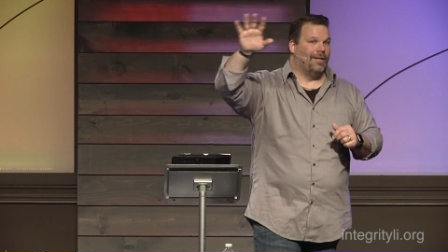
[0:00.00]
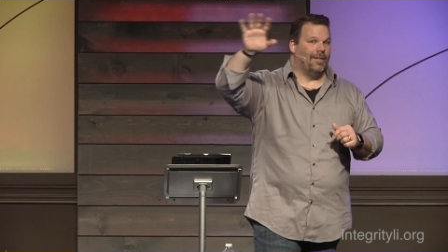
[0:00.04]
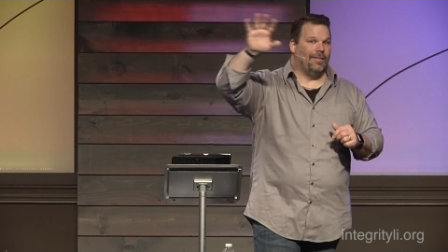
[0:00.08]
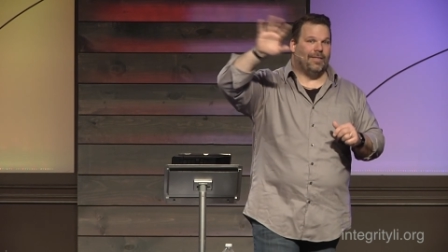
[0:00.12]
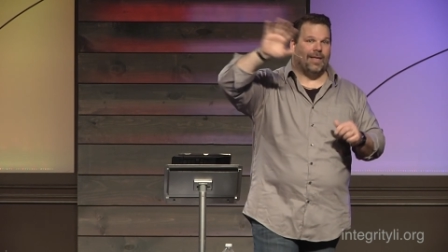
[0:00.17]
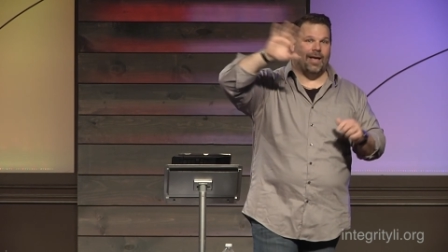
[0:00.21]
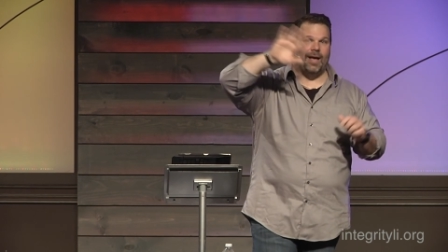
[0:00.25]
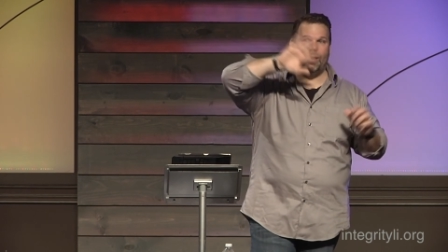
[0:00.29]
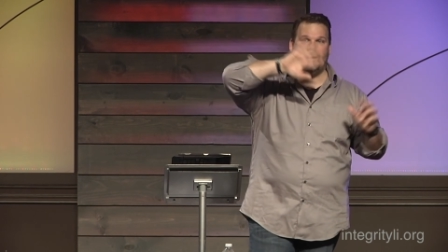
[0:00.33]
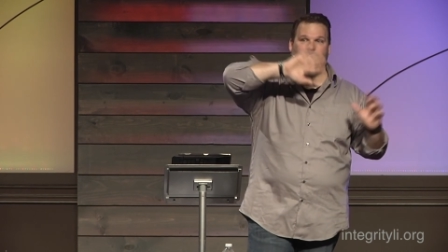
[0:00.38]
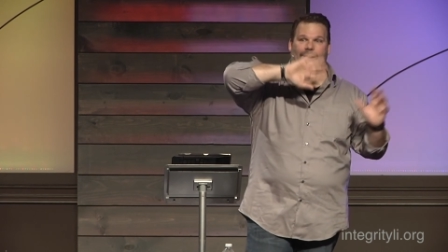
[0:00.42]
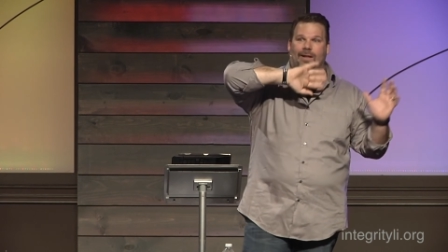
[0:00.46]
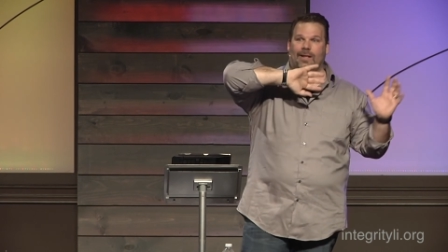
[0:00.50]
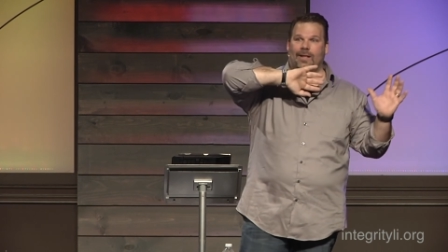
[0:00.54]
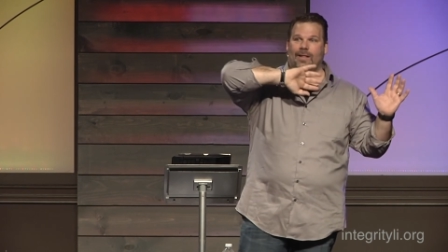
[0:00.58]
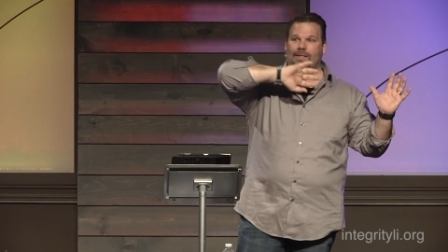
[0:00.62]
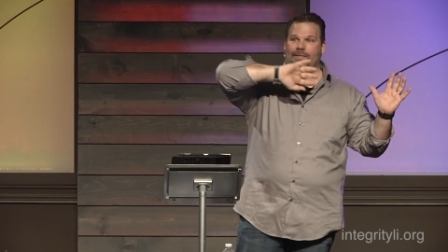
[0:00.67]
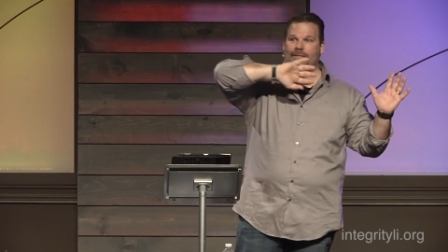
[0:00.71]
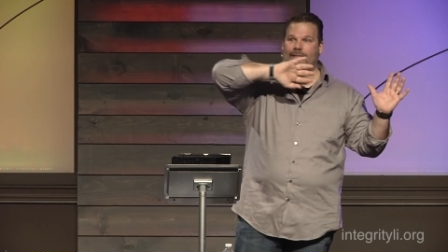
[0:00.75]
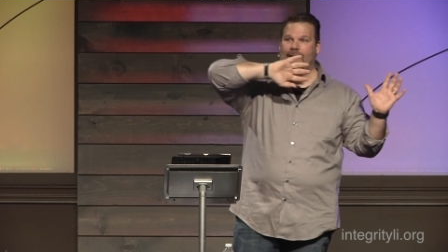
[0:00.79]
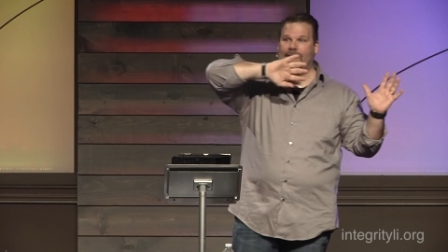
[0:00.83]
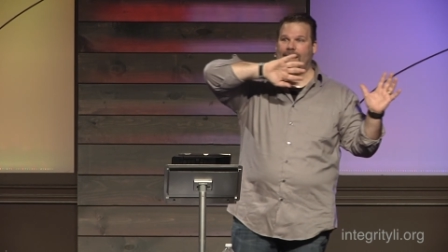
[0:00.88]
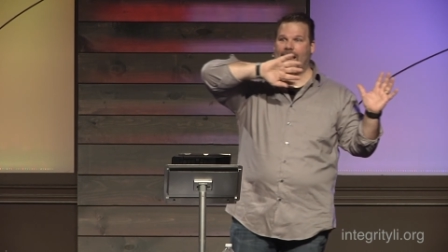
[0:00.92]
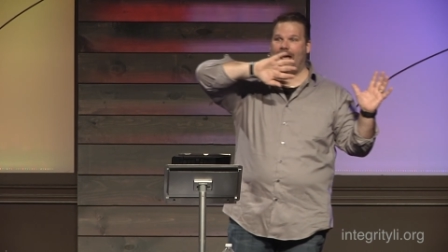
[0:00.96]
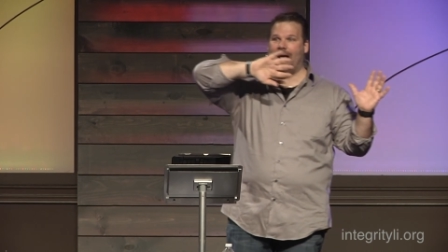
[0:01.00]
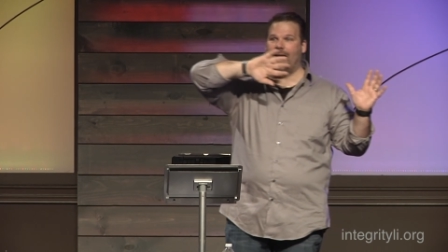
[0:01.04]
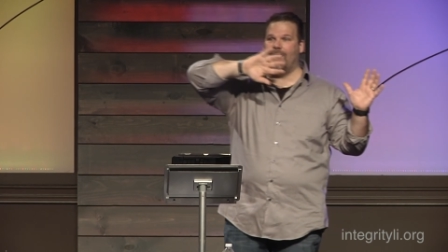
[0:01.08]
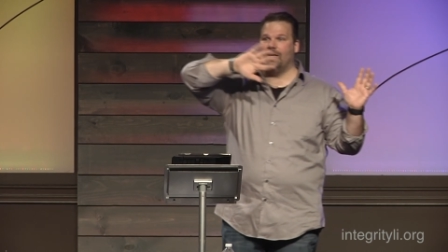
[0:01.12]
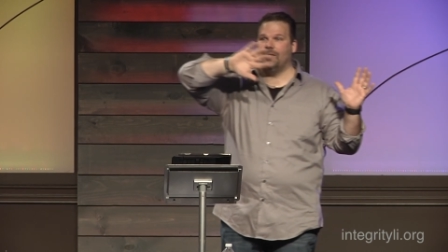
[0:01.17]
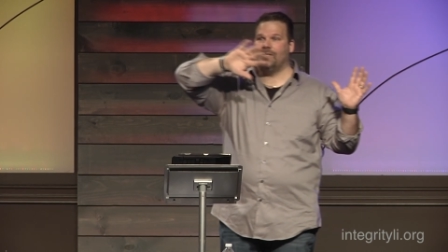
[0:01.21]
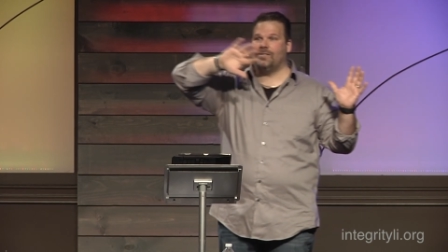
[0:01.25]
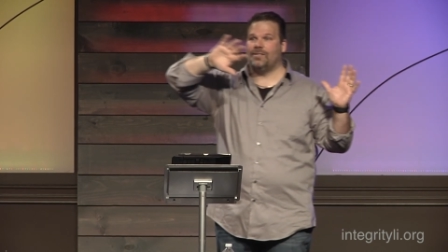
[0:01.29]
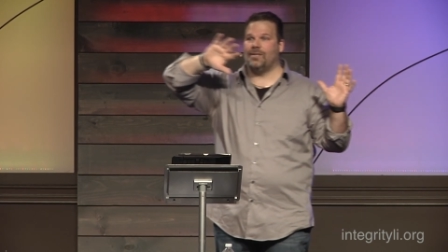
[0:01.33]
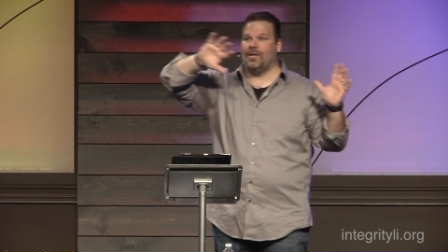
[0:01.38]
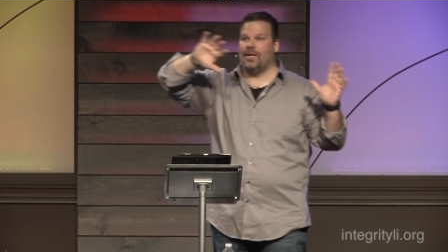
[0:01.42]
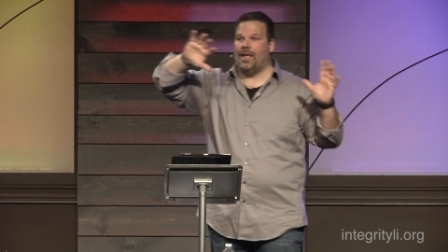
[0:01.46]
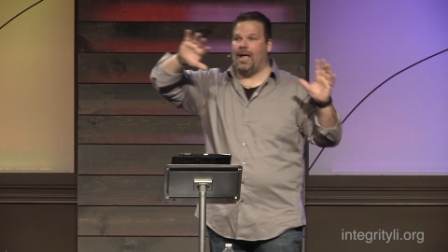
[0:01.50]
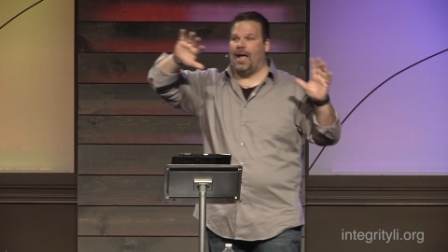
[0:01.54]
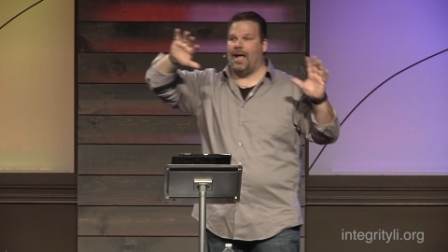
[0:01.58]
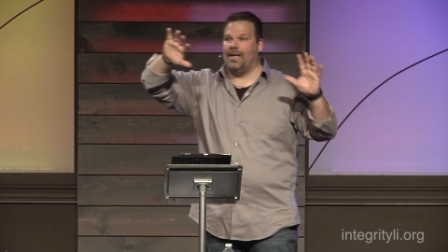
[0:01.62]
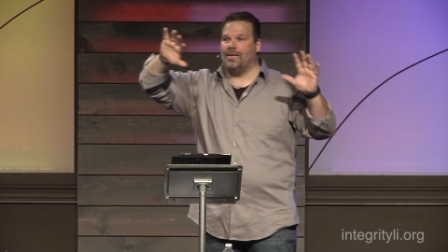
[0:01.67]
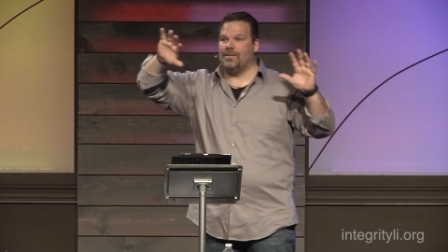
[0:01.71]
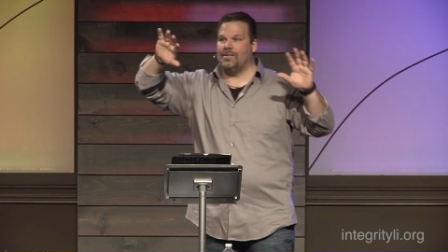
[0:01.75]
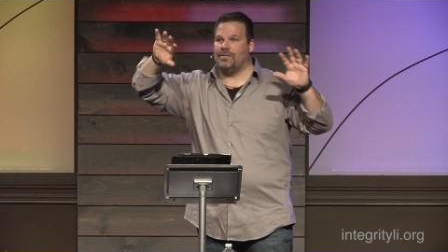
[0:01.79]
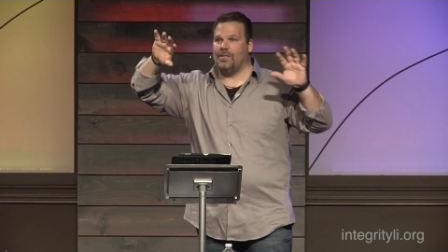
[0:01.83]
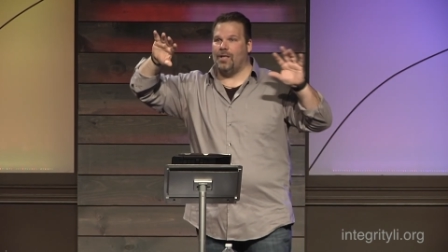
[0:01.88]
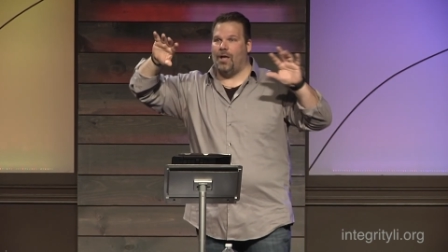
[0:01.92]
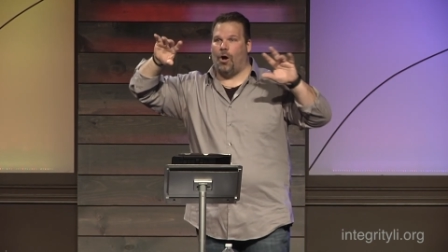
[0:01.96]
that, that as,
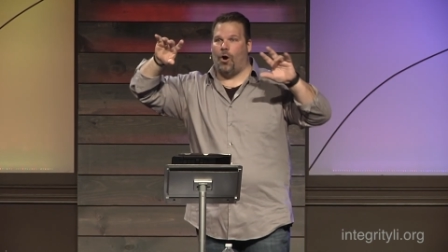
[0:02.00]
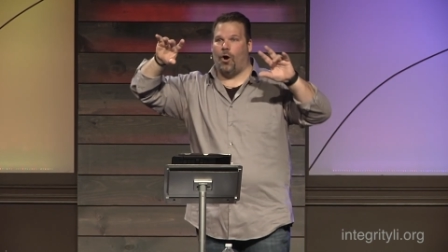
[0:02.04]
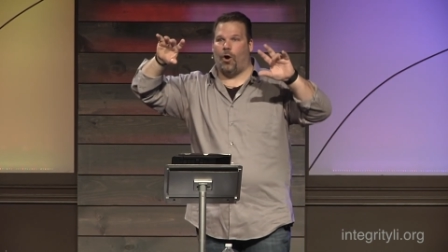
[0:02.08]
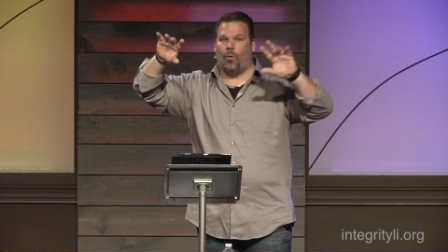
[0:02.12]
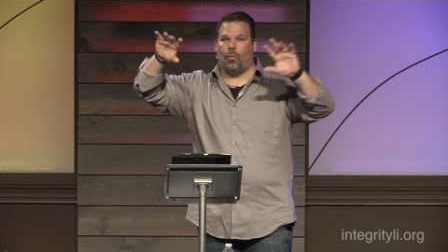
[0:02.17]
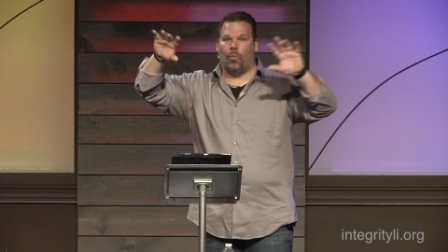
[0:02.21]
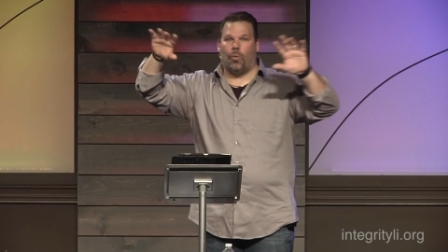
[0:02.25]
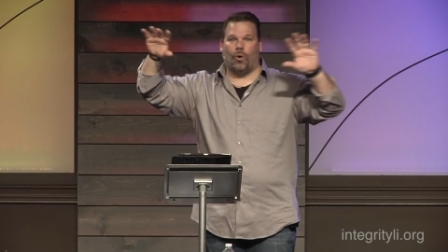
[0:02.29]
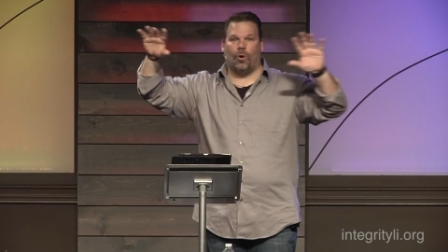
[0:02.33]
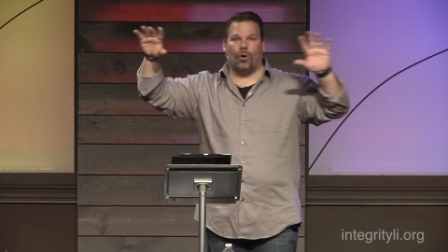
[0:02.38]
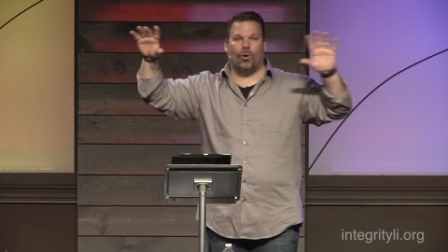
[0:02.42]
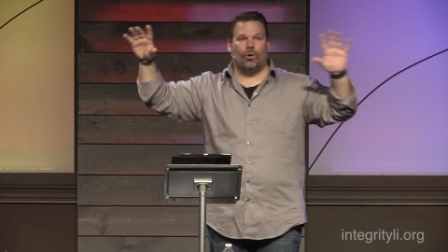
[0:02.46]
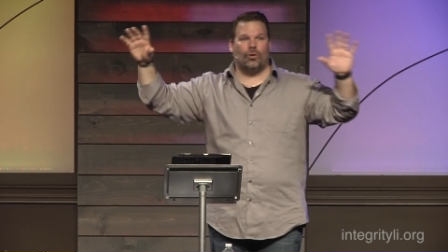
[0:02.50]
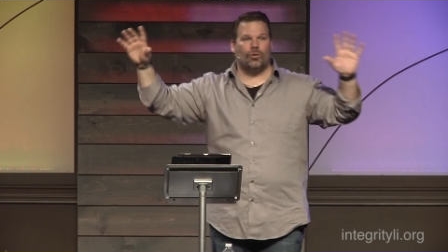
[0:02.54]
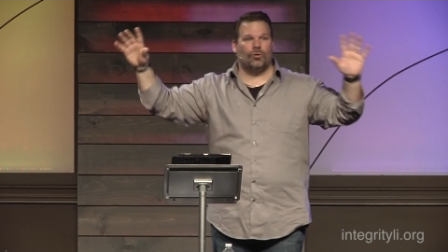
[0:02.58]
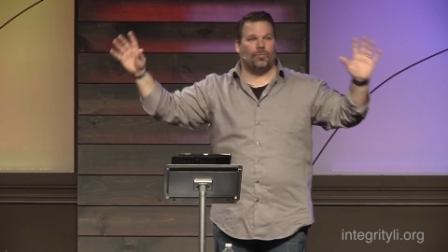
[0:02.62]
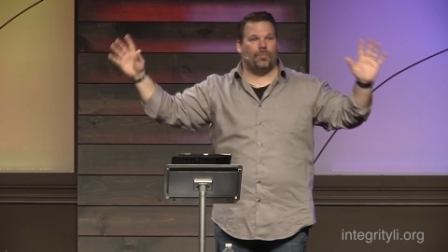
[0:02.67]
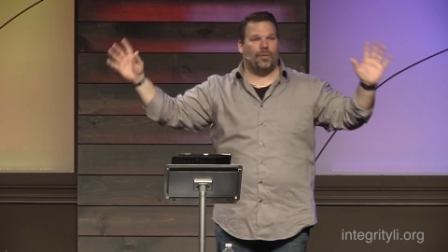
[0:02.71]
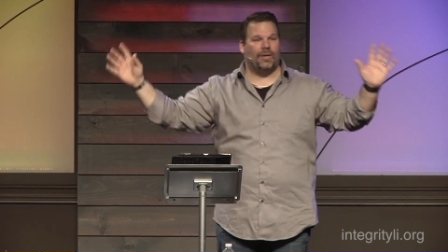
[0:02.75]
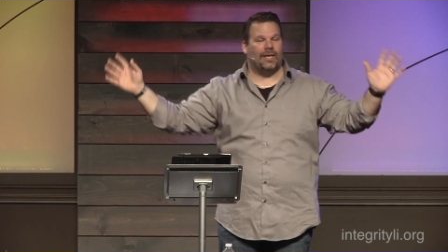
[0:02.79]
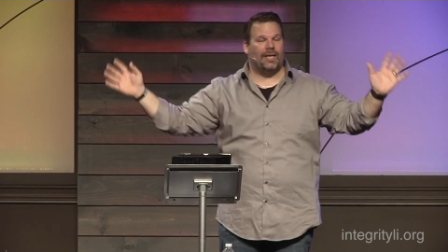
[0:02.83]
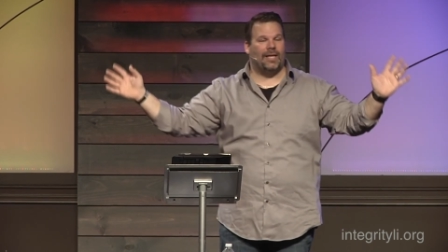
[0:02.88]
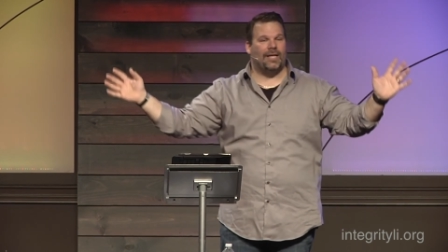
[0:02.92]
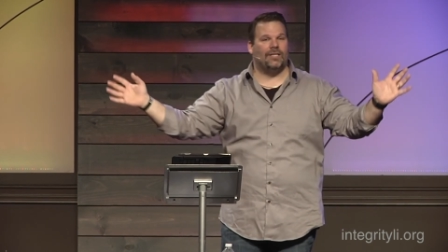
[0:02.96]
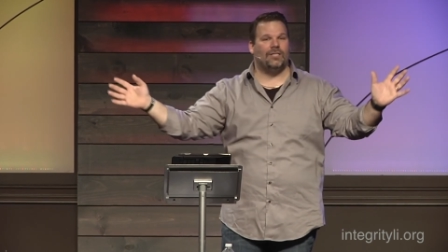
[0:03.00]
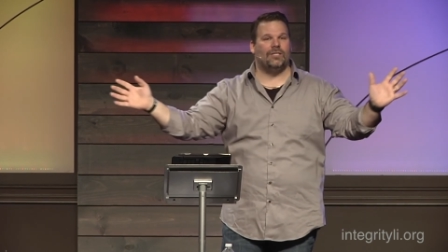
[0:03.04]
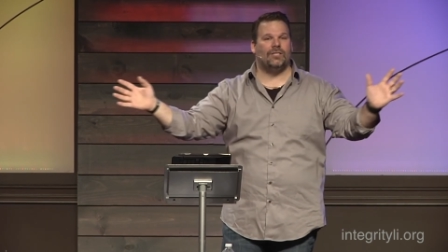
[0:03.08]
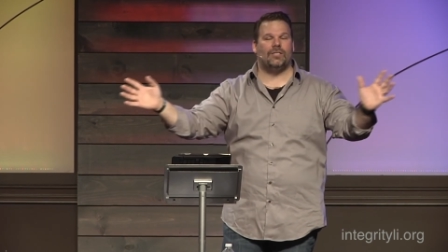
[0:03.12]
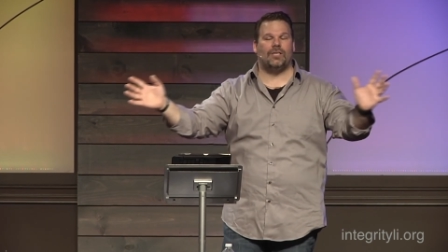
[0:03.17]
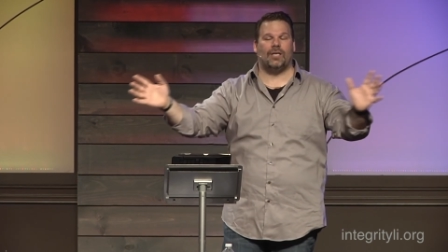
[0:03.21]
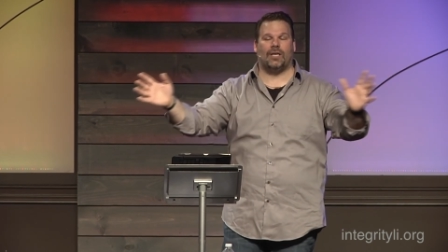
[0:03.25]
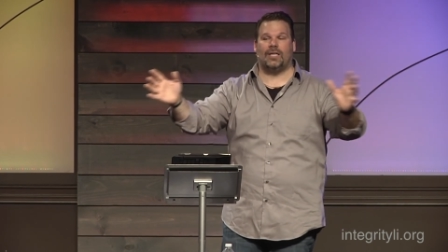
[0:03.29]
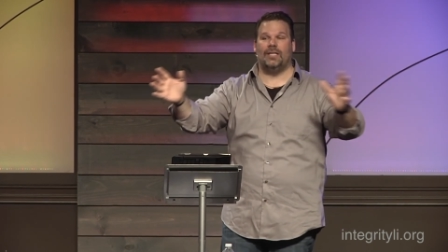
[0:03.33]
as our world begins